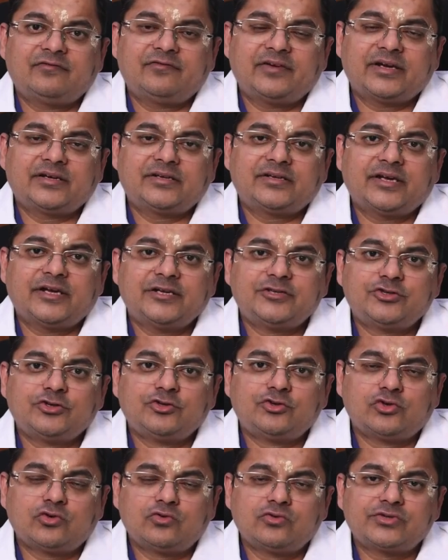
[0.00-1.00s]
affect head
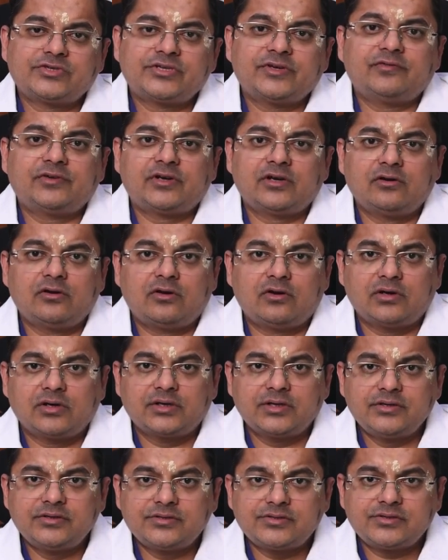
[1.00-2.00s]
to toe several
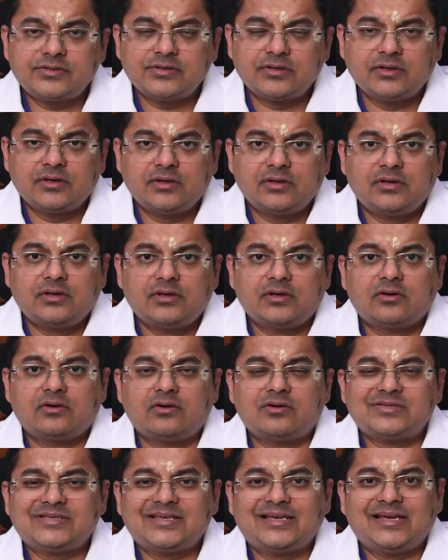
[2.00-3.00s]
organs,
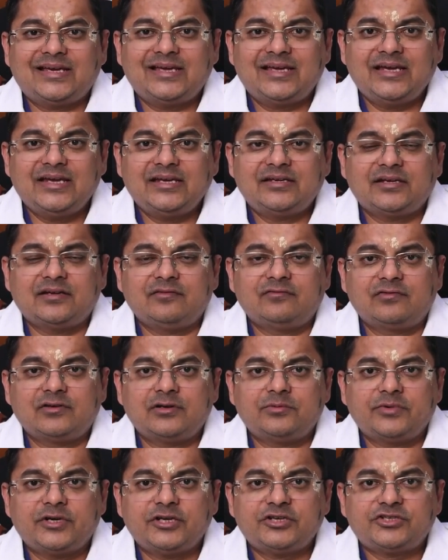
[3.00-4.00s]
causing heat,
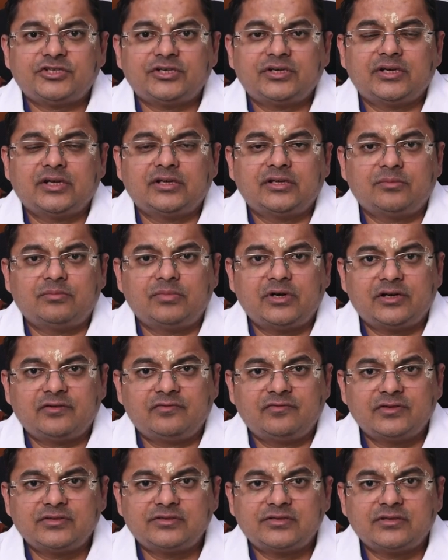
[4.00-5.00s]
inflammation in the
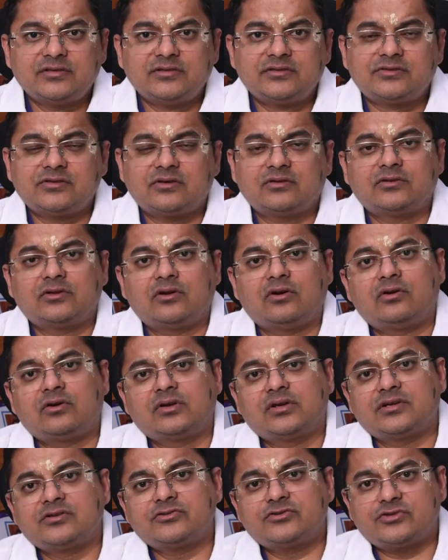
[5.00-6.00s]
blood vessels or the
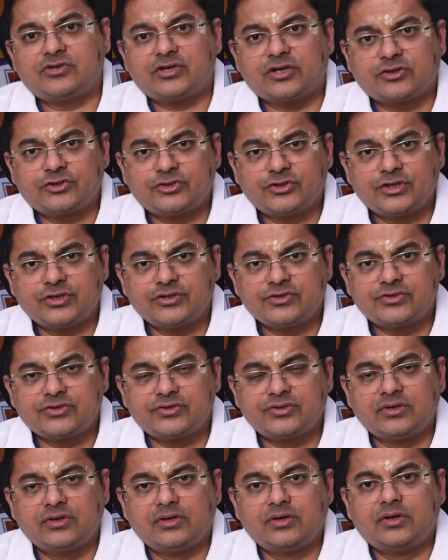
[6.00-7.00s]
organ
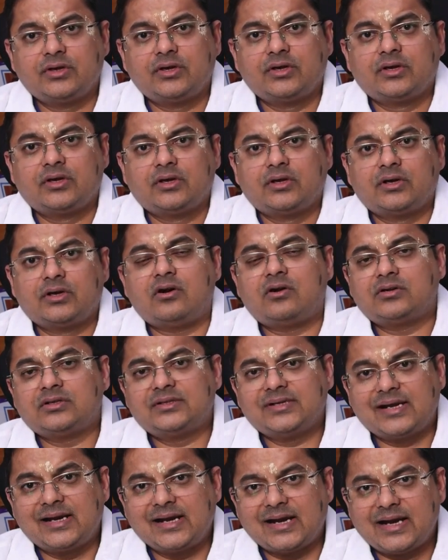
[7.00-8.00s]
structures or
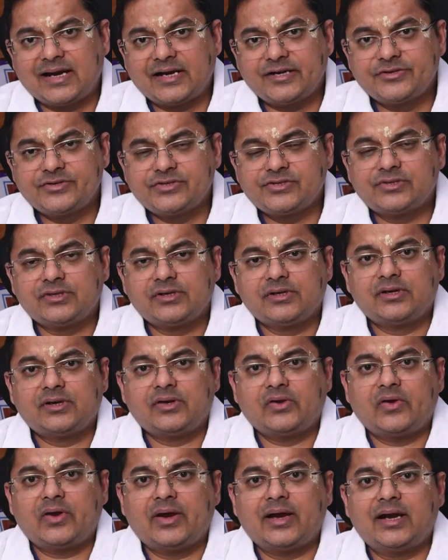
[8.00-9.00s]
the glands,
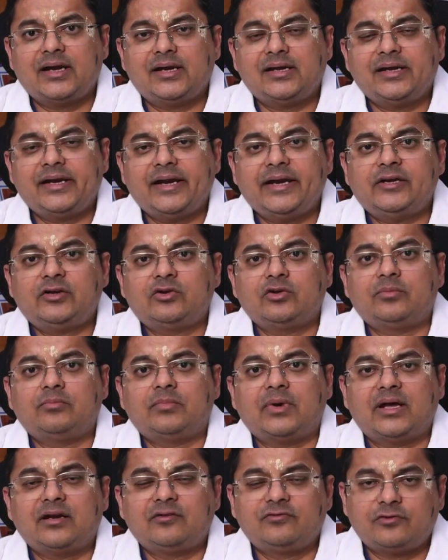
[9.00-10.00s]
and lead to a
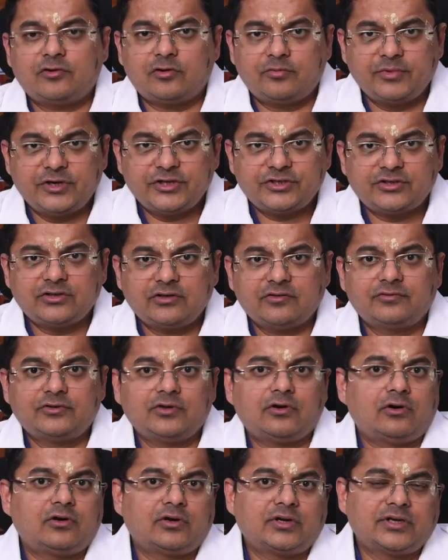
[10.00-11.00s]
malformation of
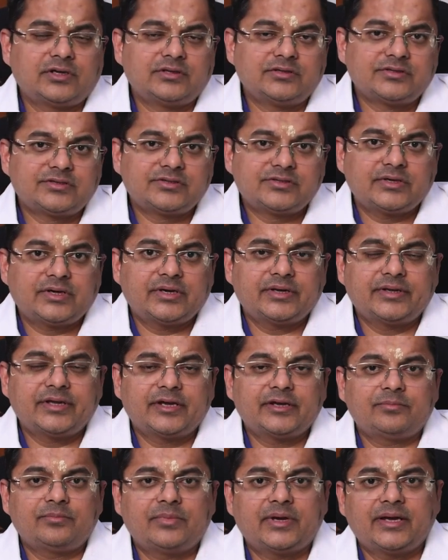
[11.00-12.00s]
the organs, and
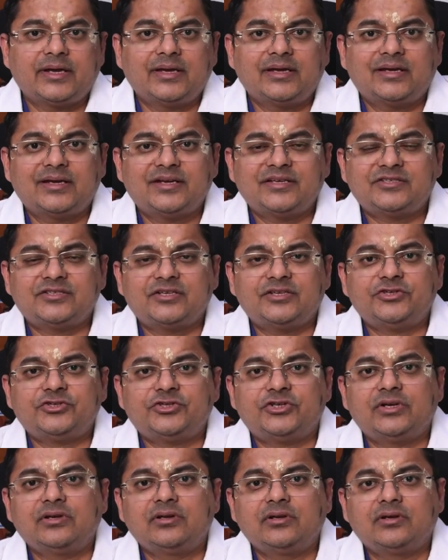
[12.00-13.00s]
thereby
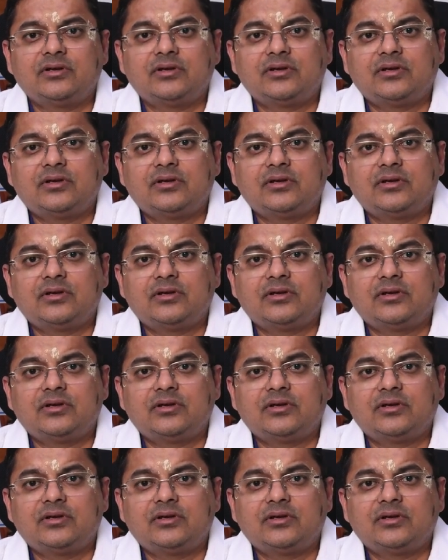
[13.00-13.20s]
essential